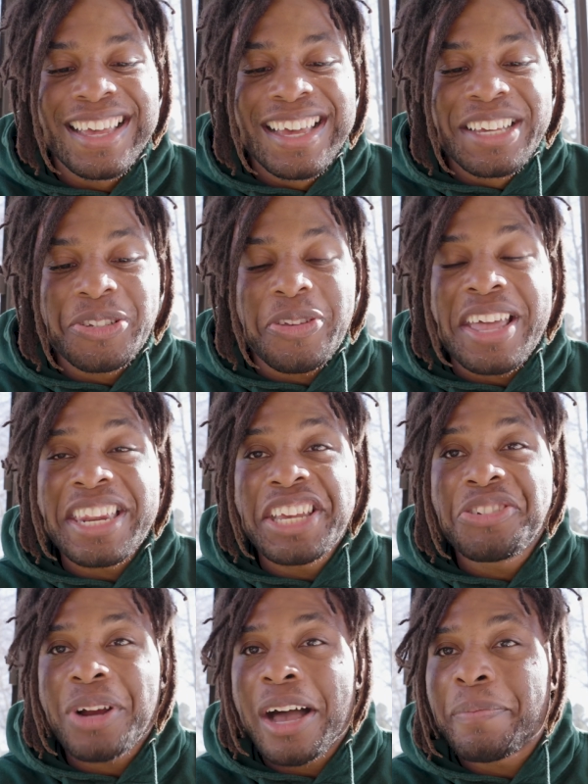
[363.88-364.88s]
So that knee
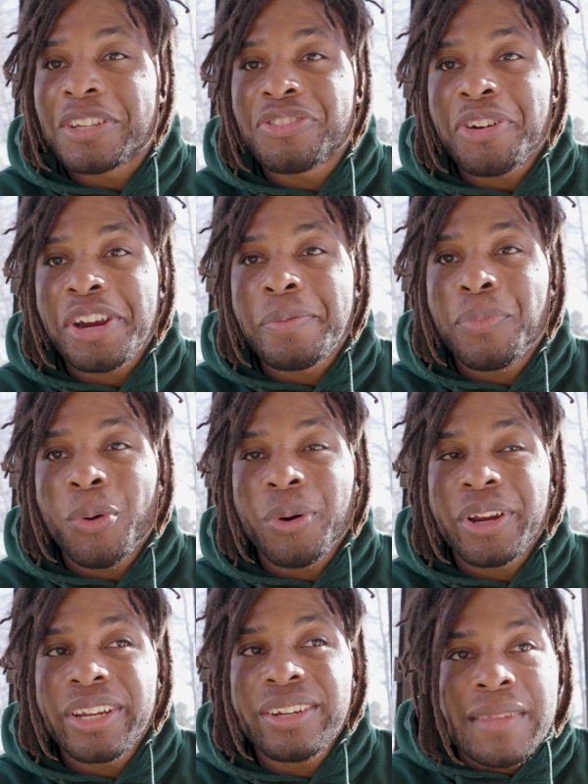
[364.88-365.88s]
drop is very
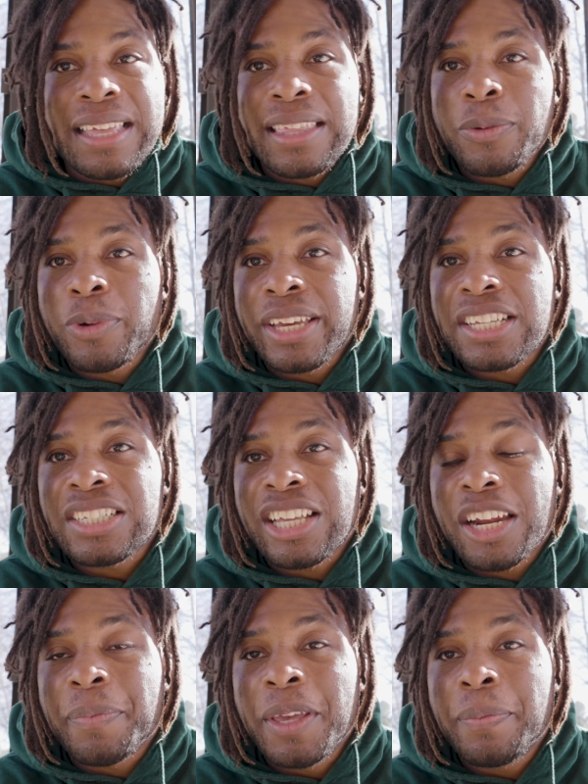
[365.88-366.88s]
important. I think what gets a
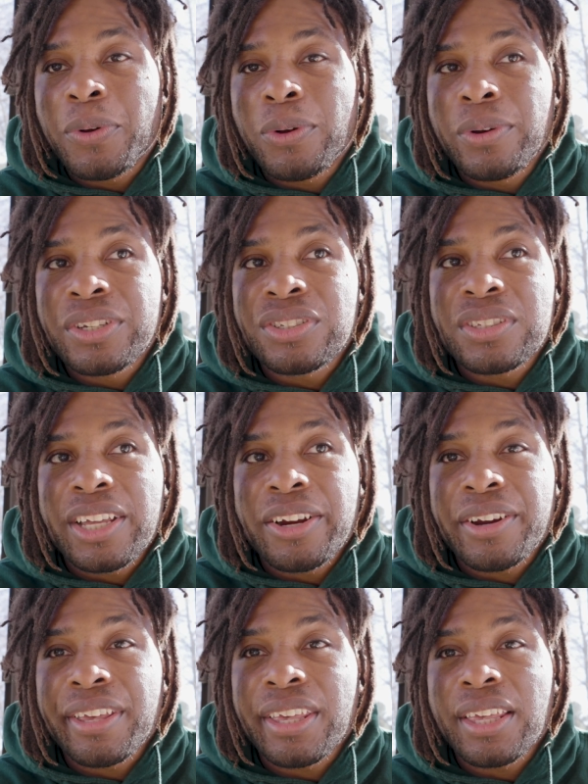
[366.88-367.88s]
lot of people is
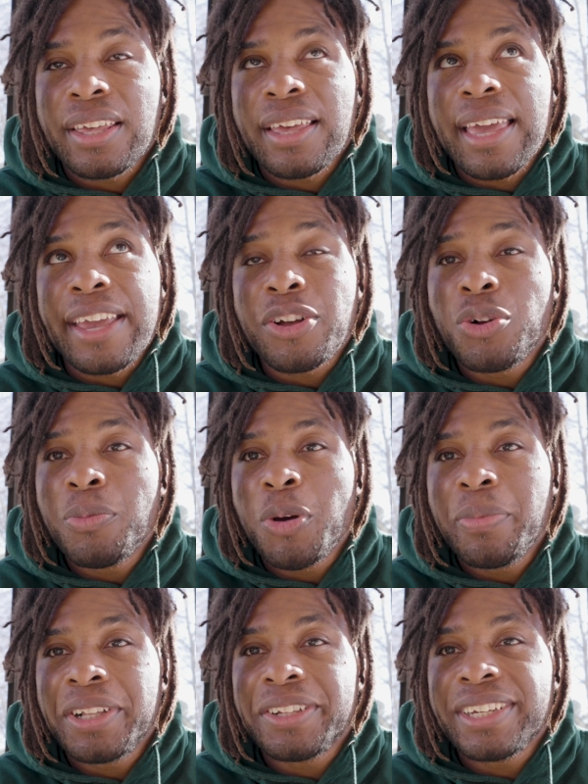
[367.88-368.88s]
their ankle
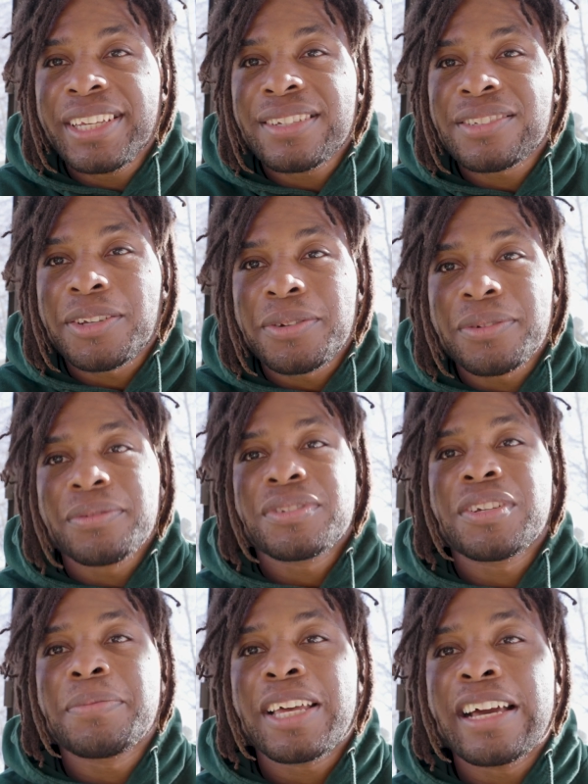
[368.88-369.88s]
mobility. So
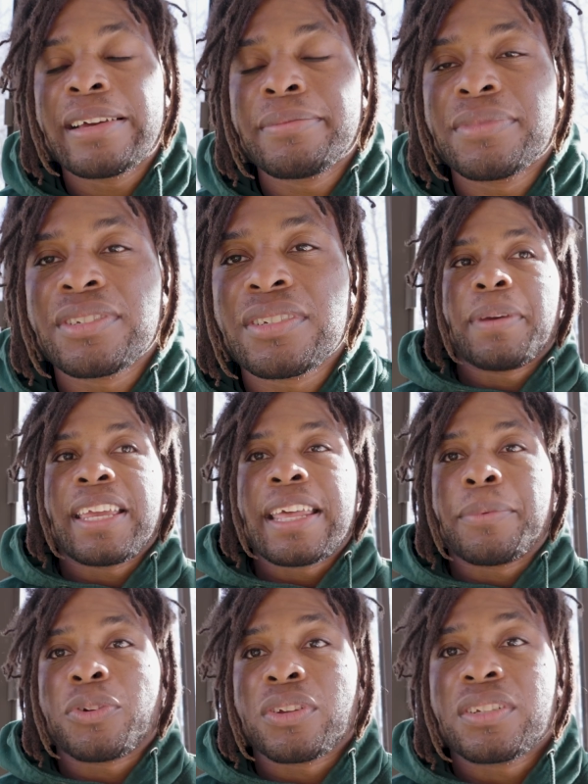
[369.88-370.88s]
sometimes being
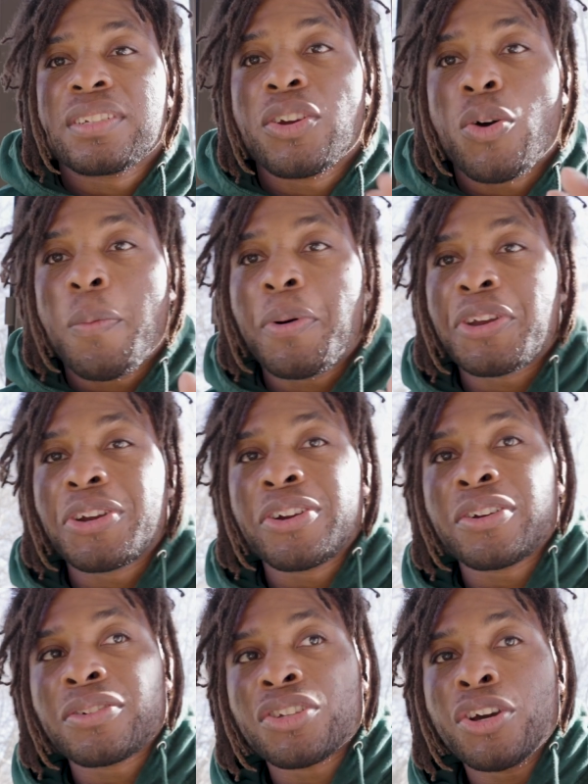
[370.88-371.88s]
able to go up on your
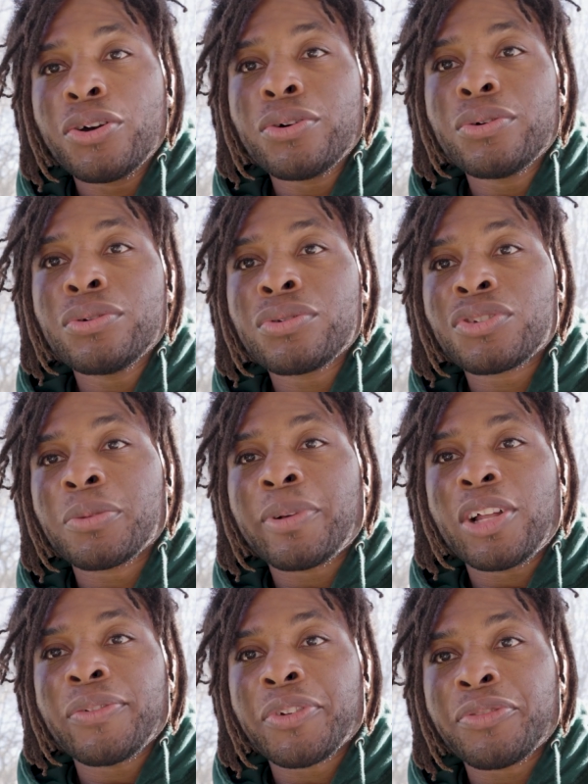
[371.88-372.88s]
toes, your
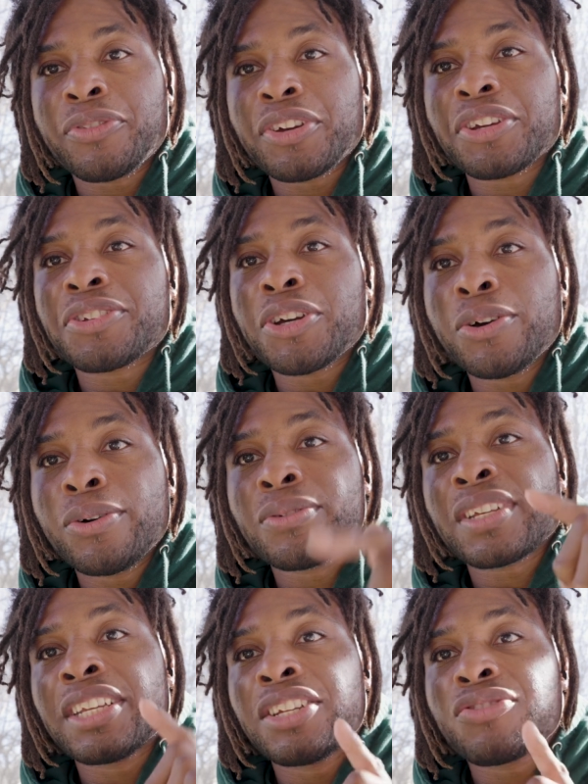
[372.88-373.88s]
ball of your foot, your toes,
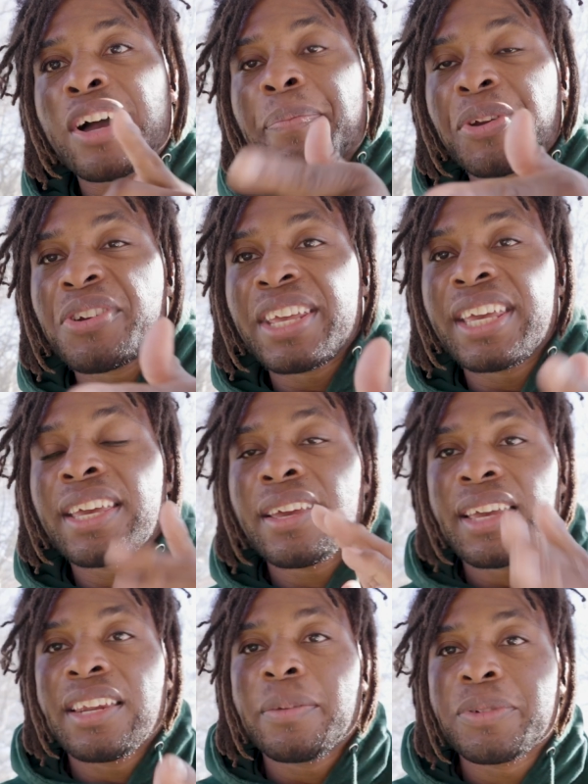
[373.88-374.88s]
and then drop your knee
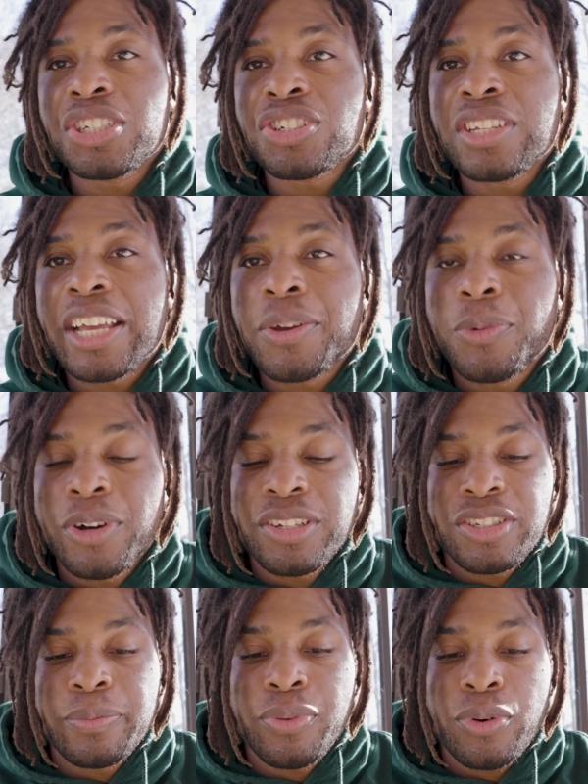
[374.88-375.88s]
in the position that you want, it's
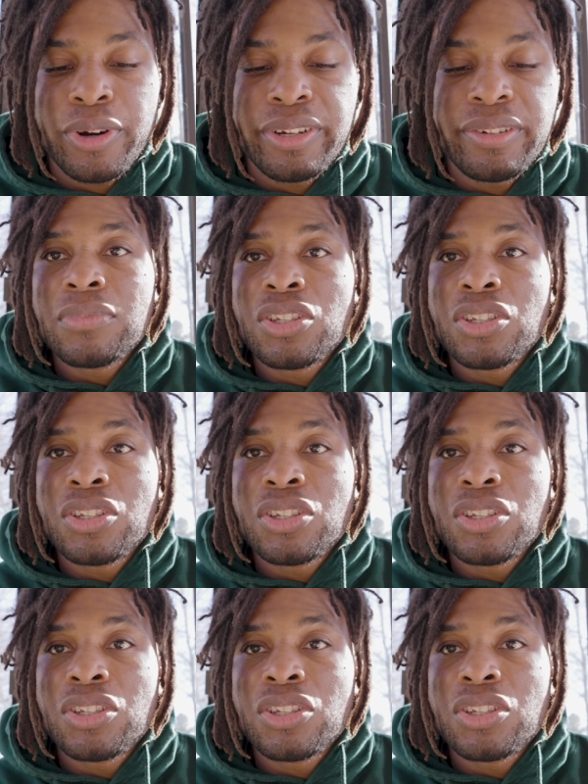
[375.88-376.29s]
important.